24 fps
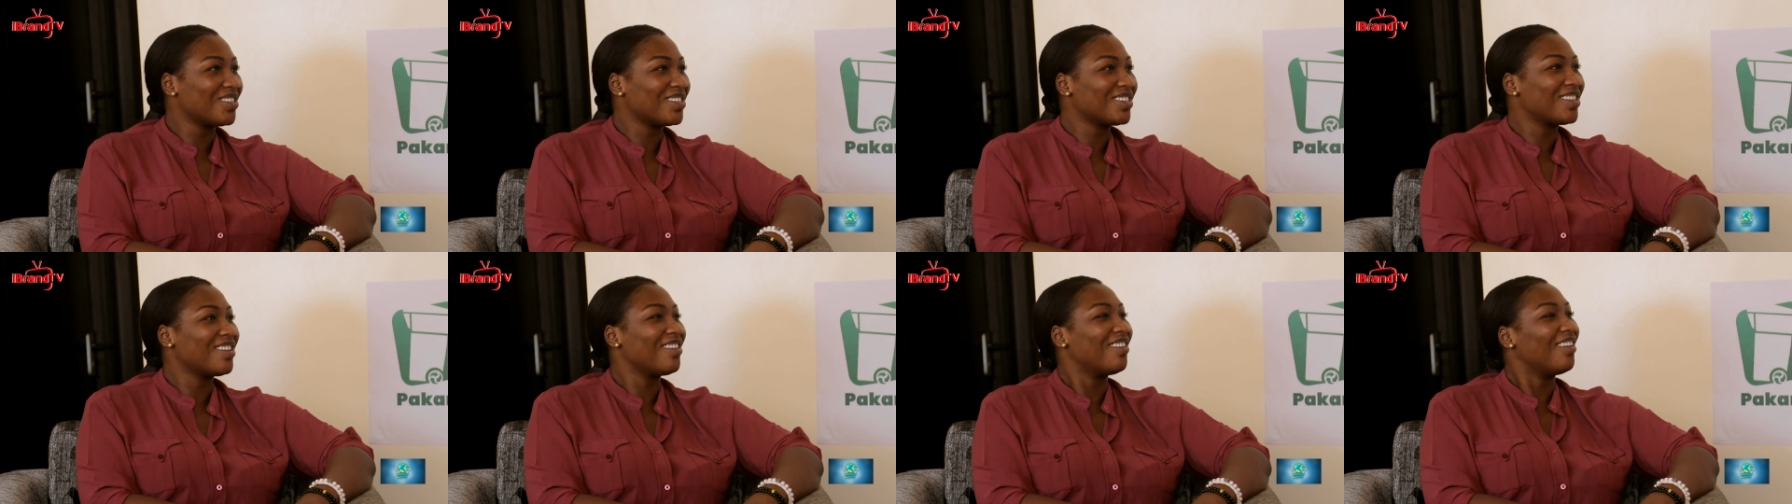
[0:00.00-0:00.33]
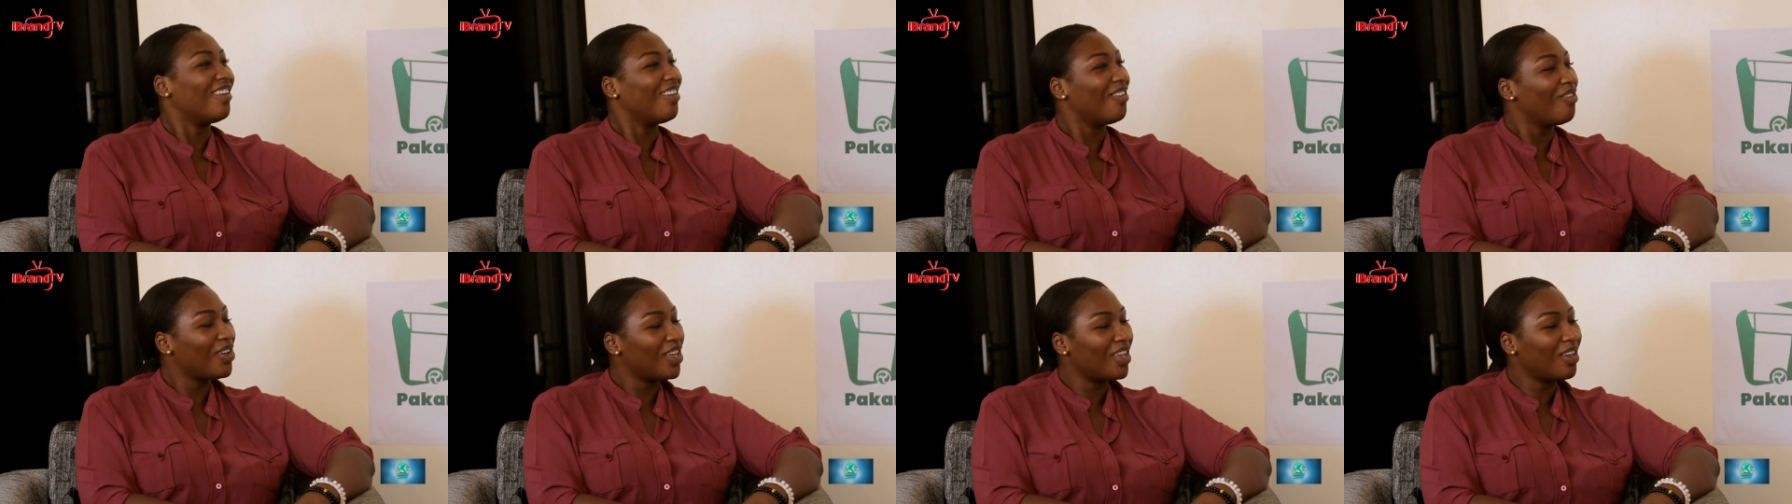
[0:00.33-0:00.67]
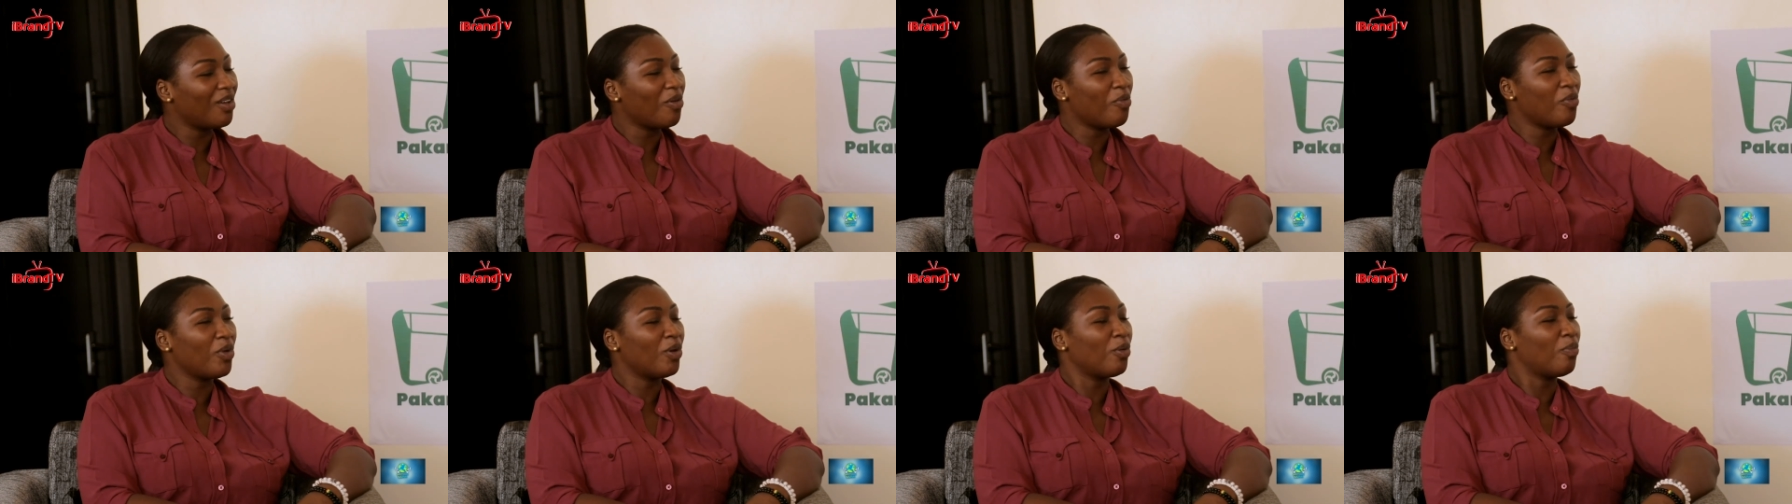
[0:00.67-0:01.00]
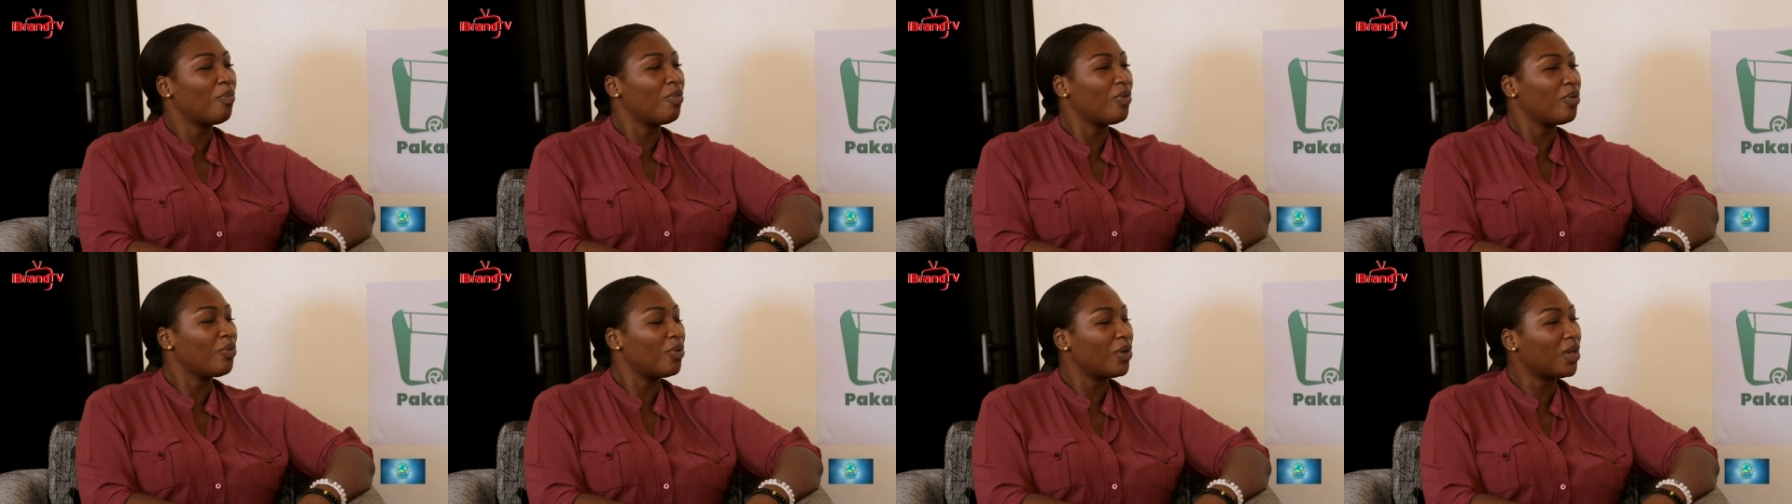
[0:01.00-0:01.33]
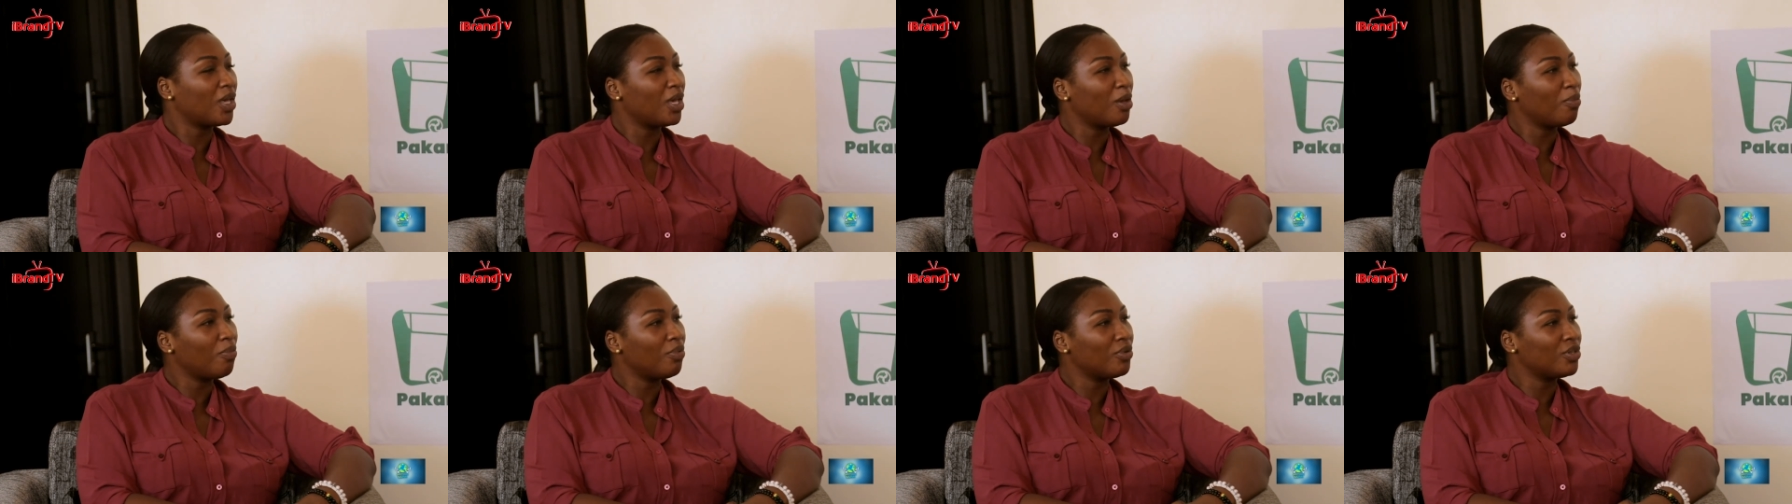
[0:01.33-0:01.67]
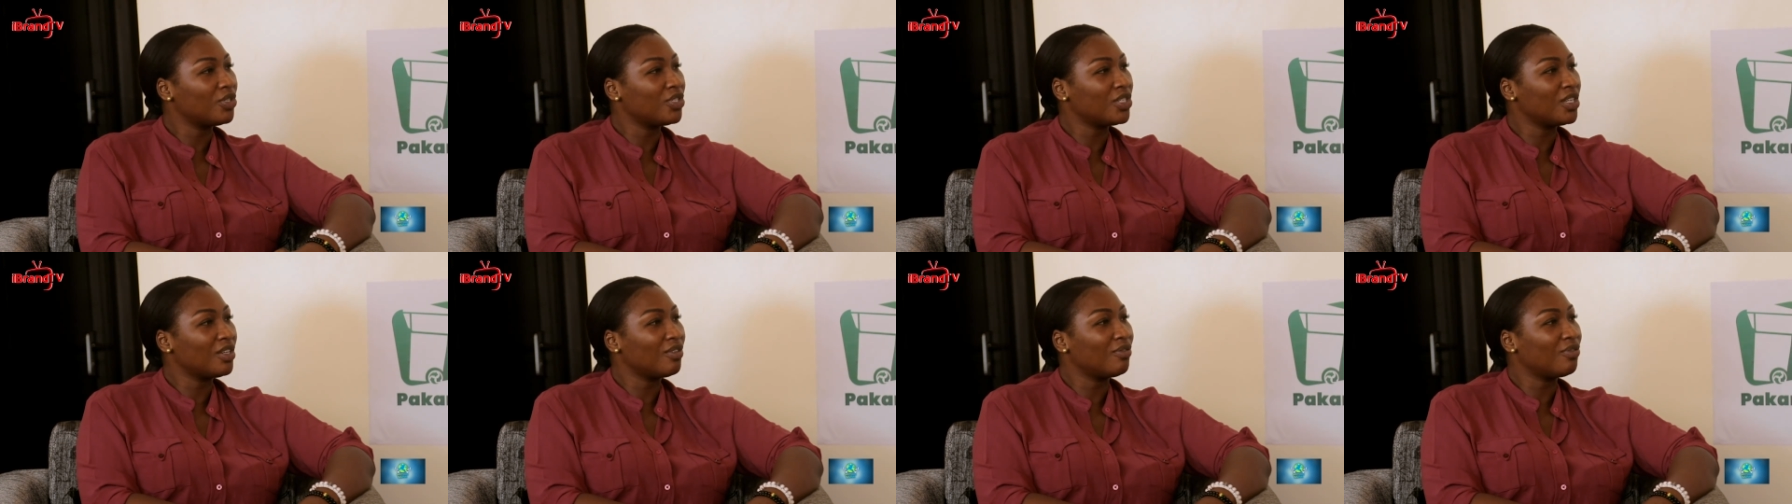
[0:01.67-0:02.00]
Of course. So we, we'll, we'll keep
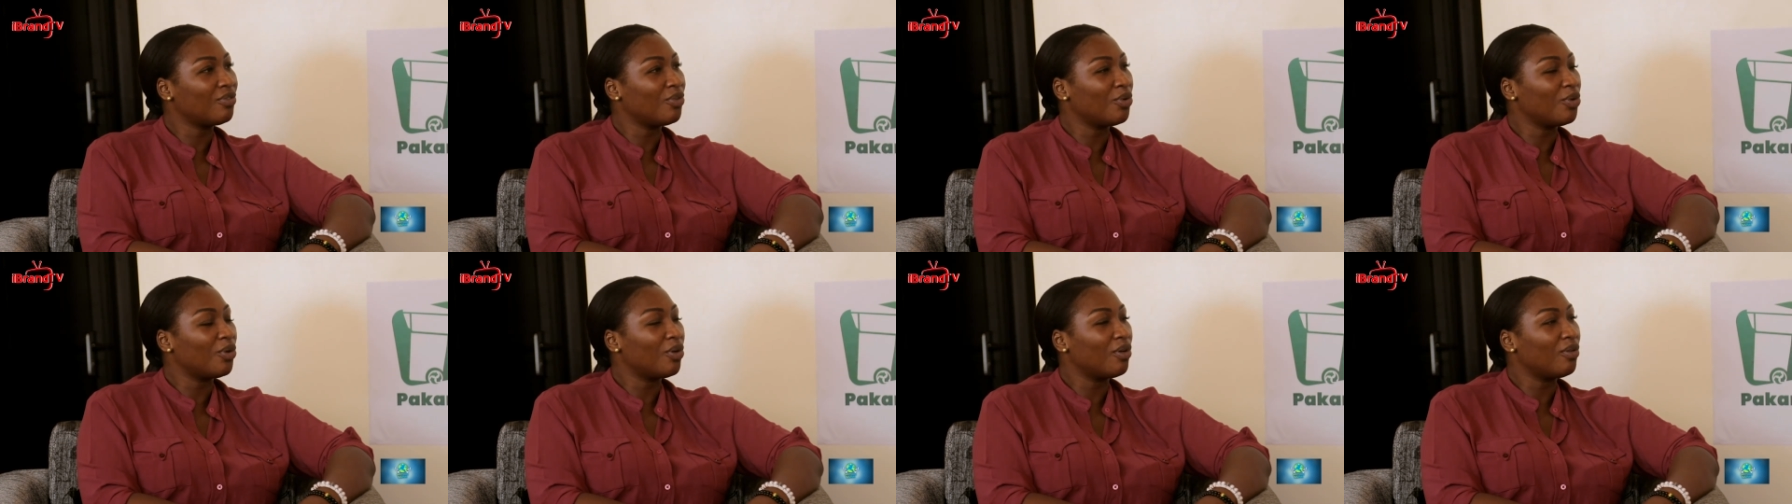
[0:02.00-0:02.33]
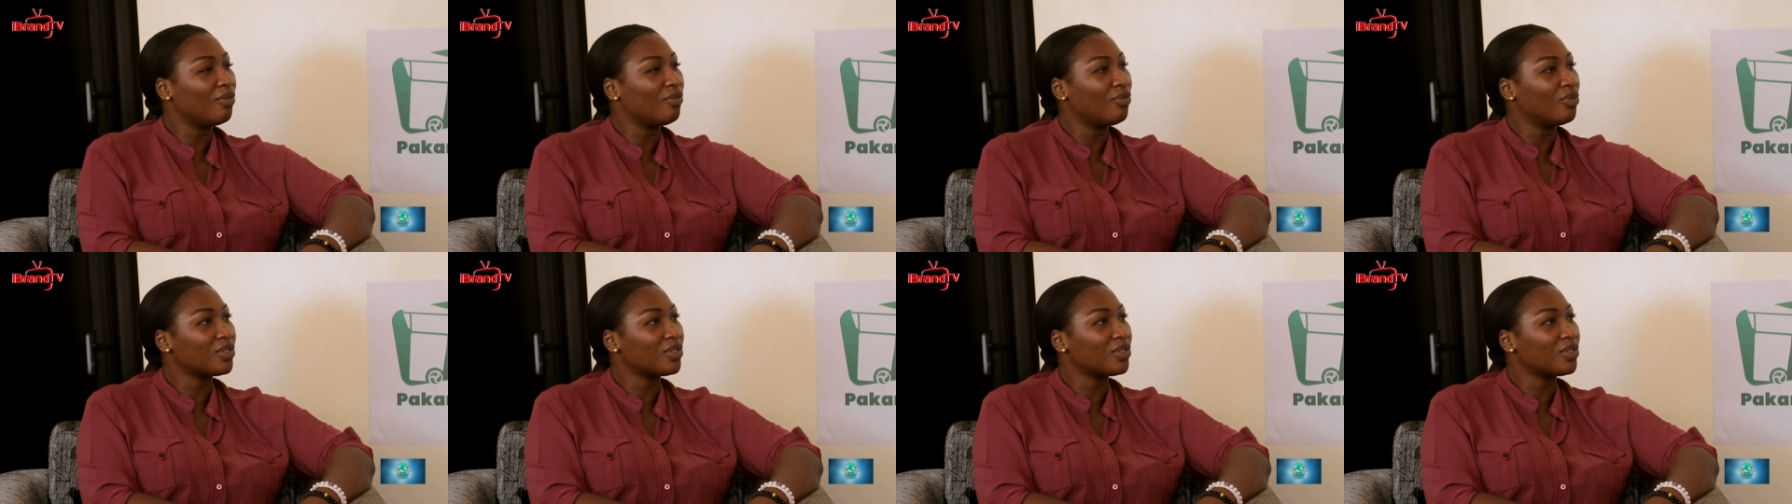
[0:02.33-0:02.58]
pushing for, for